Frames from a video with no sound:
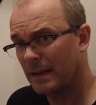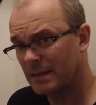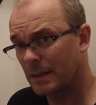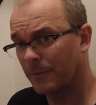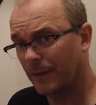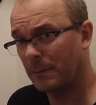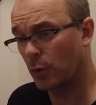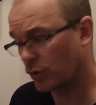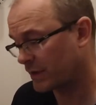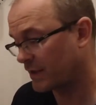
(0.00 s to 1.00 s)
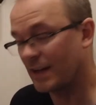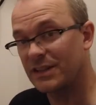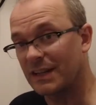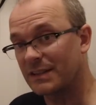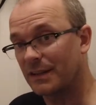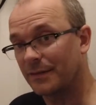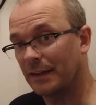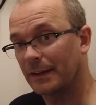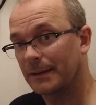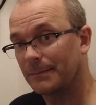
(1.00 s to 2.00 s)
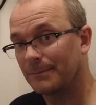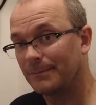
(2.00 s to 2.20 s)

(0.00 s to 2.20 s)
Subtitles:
something more to digest, I think.